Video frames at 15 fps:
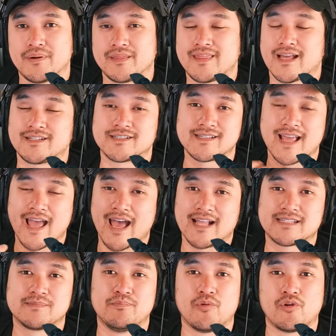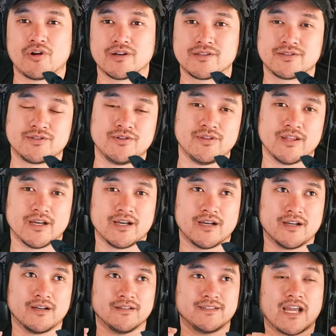but that just adds more to
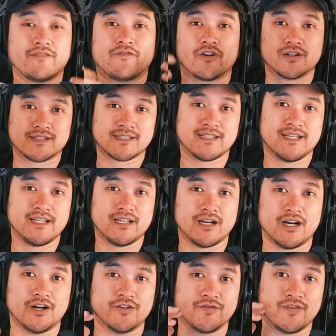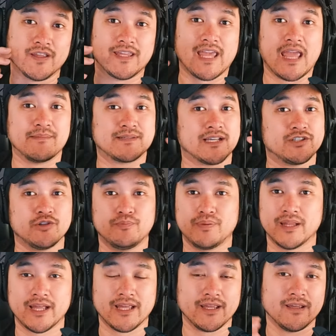the diversity of the games that you play.